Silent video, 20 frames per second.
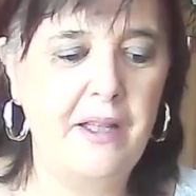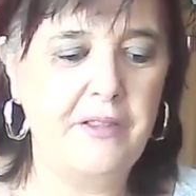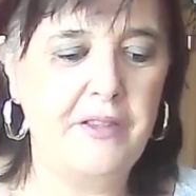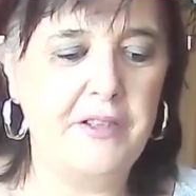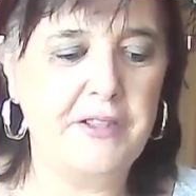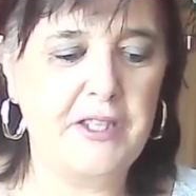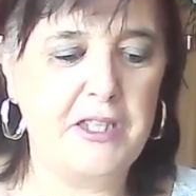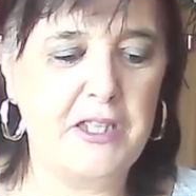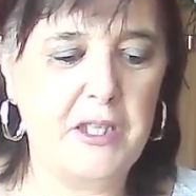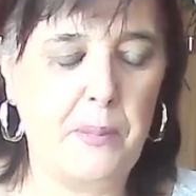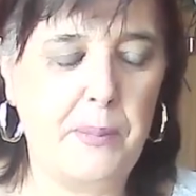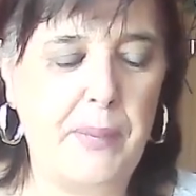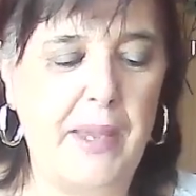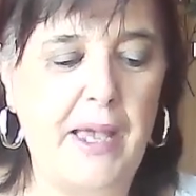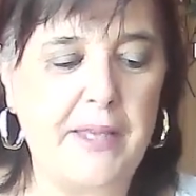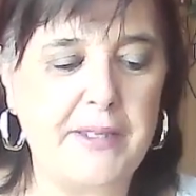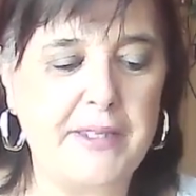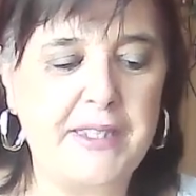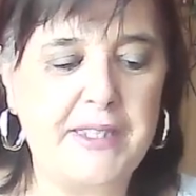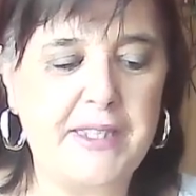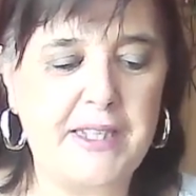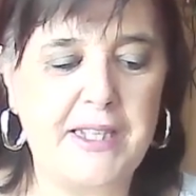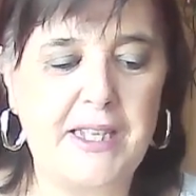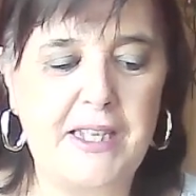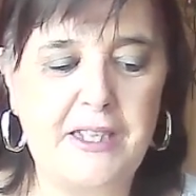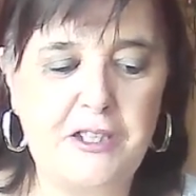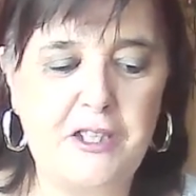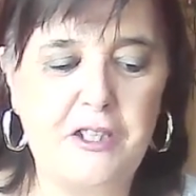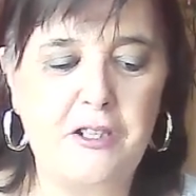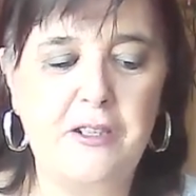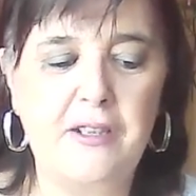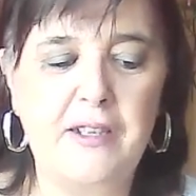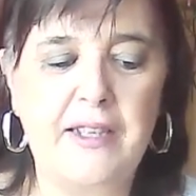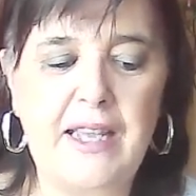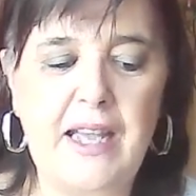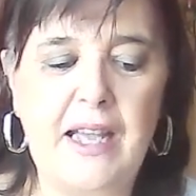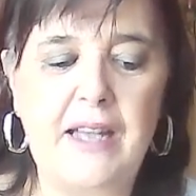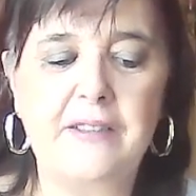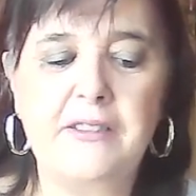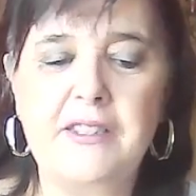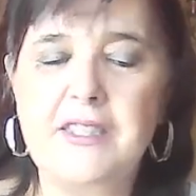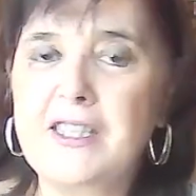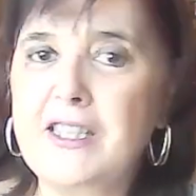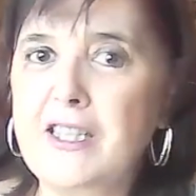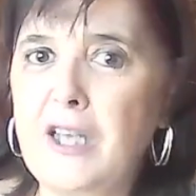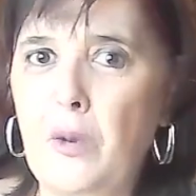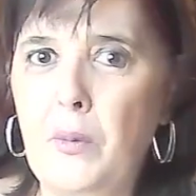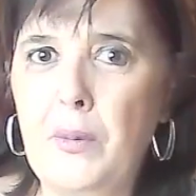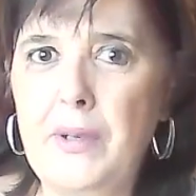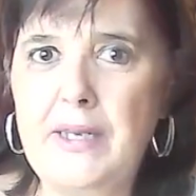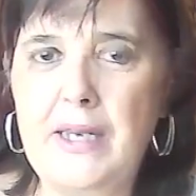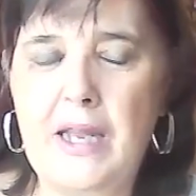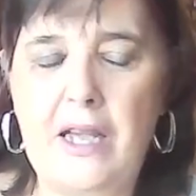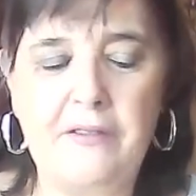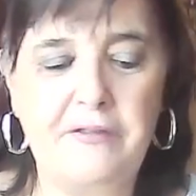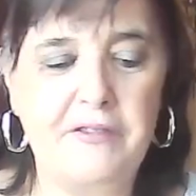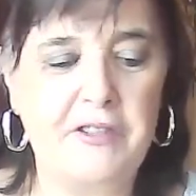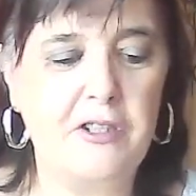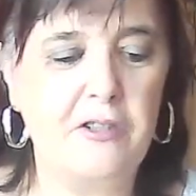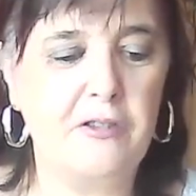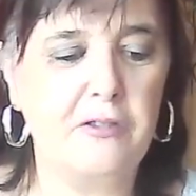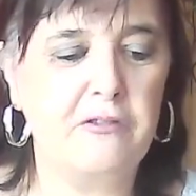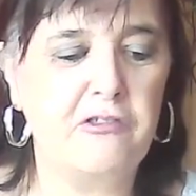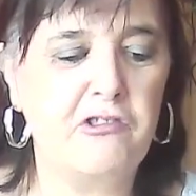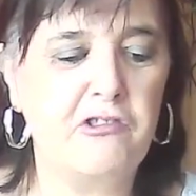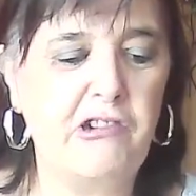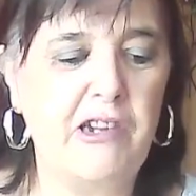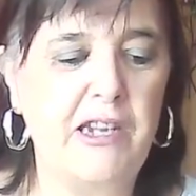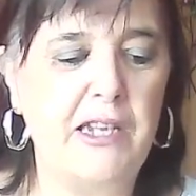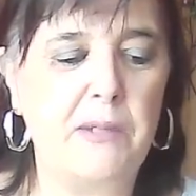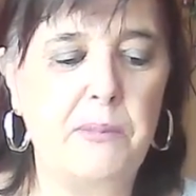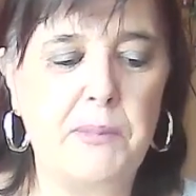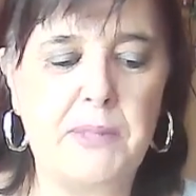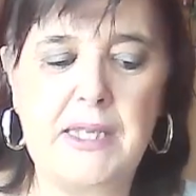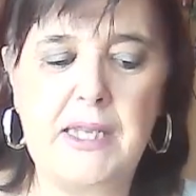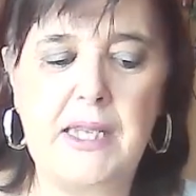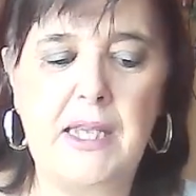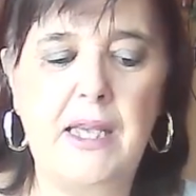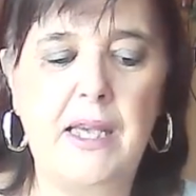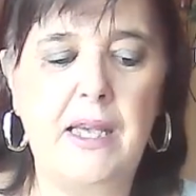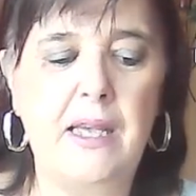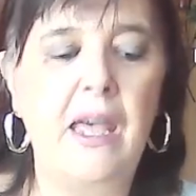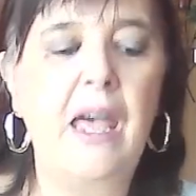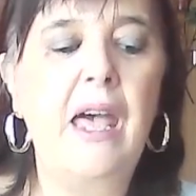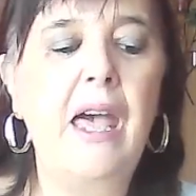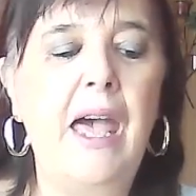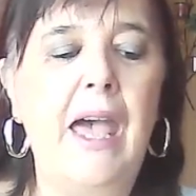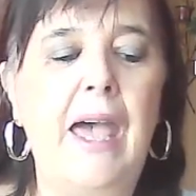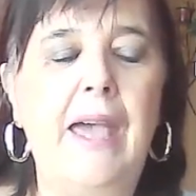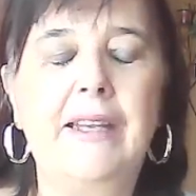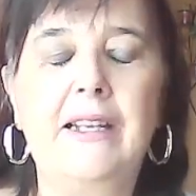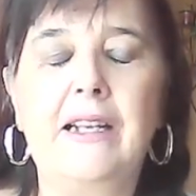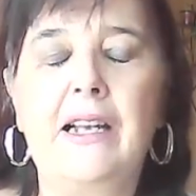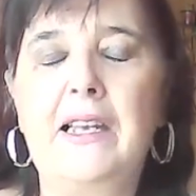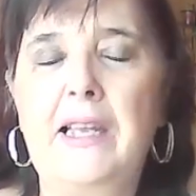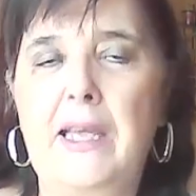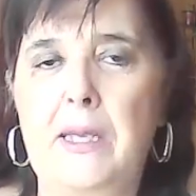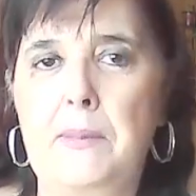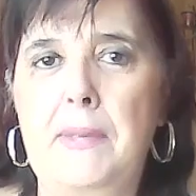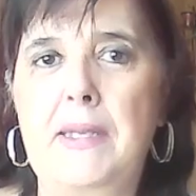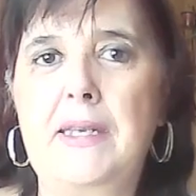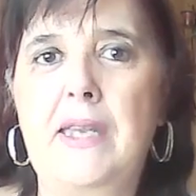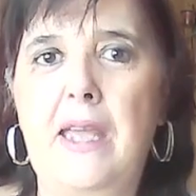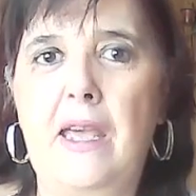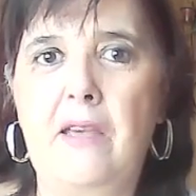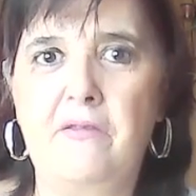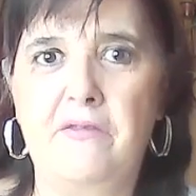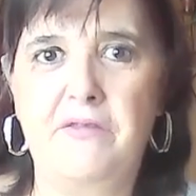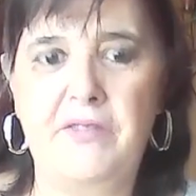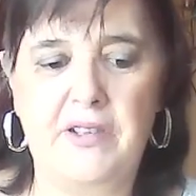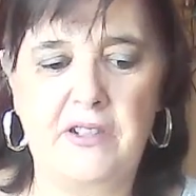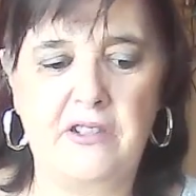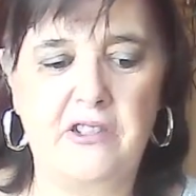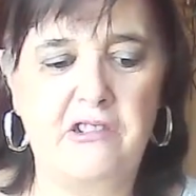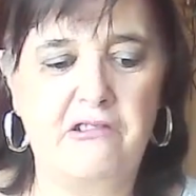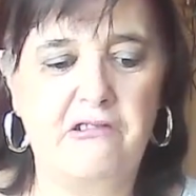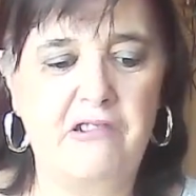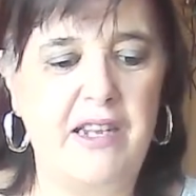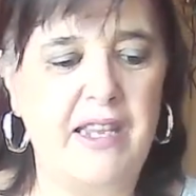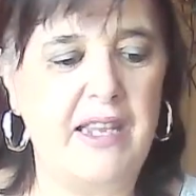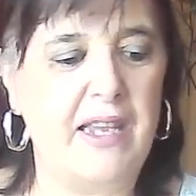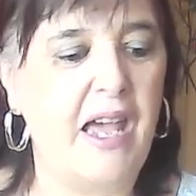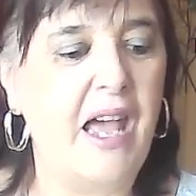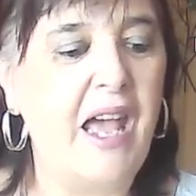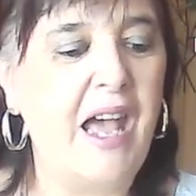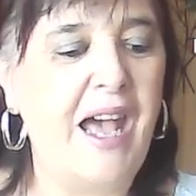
This is about sticking to your guns, going after your dreams here and claiming that victory.